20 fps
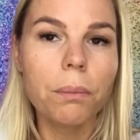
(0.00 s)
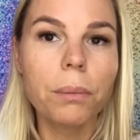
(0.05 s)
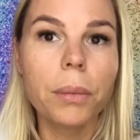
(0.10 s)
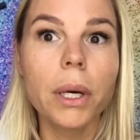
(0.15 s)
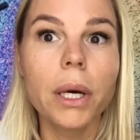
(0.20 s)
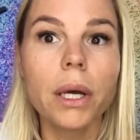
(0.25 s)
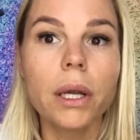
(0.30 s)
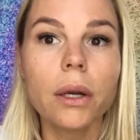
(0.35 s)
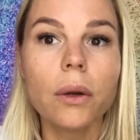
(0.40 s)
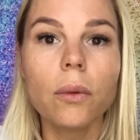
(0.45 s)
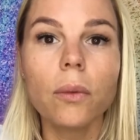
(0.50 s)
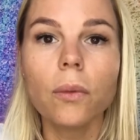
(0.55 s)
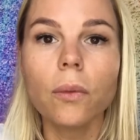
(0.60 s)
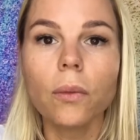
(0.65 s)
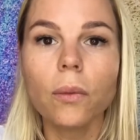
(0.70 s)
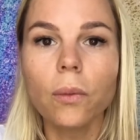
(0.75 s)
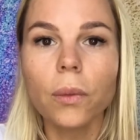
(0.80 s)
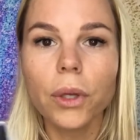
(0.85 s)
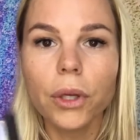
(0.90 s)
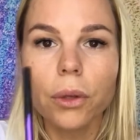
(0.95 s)
but
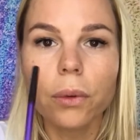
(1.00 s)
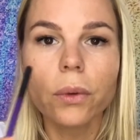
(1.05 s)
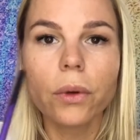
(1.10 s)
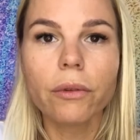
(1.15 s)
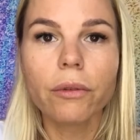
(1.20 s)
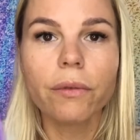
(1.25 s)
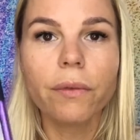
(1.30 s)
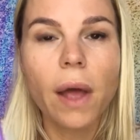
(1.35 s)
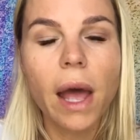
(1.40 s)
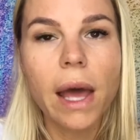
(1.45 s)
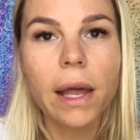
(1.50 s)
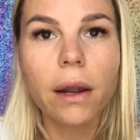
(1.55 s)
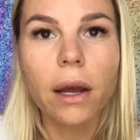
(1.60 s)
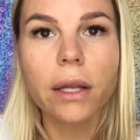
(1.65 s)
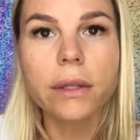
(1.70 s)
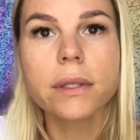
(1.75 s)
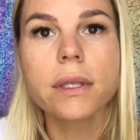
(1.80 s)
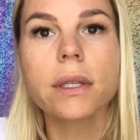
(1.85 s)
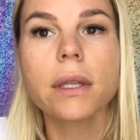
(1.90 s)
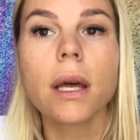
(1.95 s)
when you look head
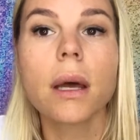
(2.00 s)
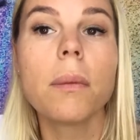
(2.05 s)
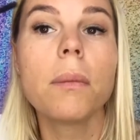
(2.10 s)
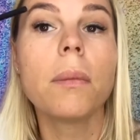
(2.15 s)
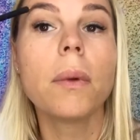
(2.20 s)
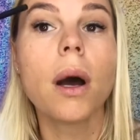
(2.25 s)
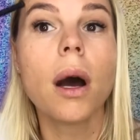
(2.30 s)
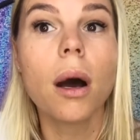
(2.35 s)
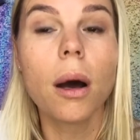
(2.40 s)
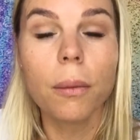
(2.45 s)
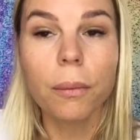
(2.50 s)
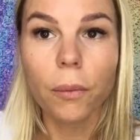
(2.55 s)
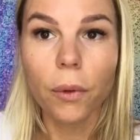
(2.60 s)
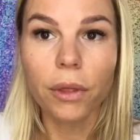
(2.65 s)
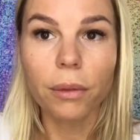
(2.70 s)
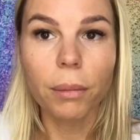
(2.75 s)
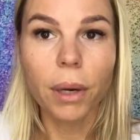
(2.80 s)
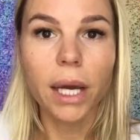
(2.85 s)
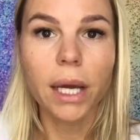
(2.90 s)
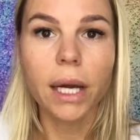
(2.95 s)
on to them,
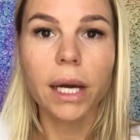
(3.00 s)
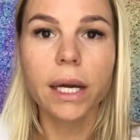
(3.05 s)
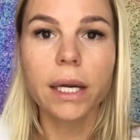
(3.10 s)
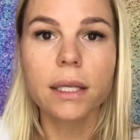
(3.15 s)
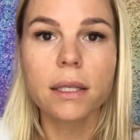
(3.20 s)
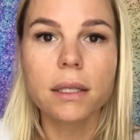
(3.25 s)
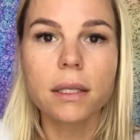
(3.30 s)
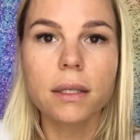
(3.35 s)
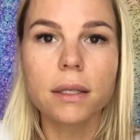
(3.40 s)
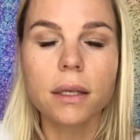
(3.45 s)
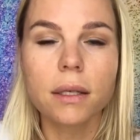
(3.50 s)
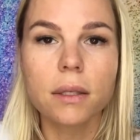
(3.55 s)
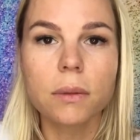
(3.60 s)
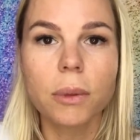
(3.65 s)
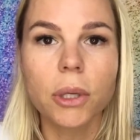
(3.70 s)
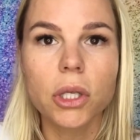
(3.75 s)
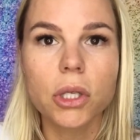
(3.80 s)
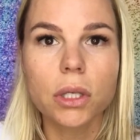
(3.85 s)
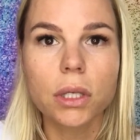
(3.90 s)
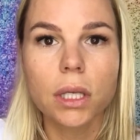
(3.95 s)
with my eyes
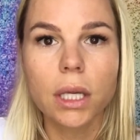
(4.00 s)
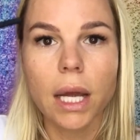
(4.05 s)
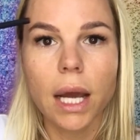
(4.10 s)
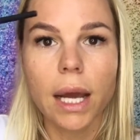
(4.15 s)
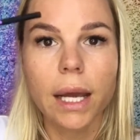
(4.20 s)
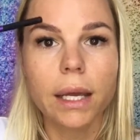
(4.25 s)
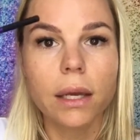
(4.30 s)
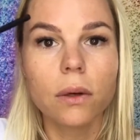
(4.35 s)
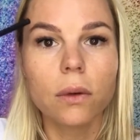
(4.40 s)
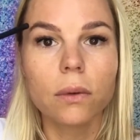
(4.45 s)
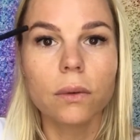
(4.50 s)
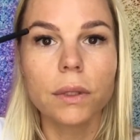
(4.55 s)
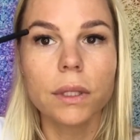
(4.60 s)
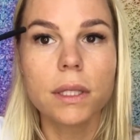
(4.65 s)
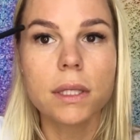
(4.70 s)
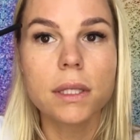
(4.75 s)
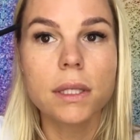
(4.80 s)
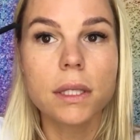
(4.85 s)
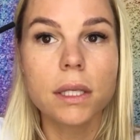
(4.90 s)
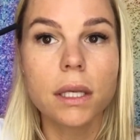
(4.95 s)
especially, I can
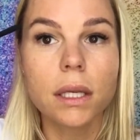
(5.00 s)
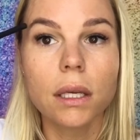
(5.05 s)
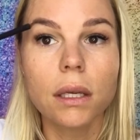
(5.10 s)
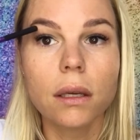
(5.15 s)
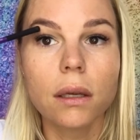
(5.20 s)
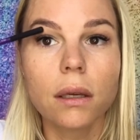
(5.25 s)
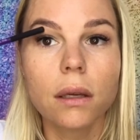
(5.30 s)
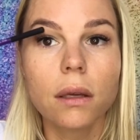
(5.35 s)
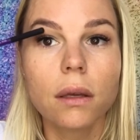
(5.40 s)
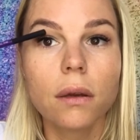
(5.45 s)
only see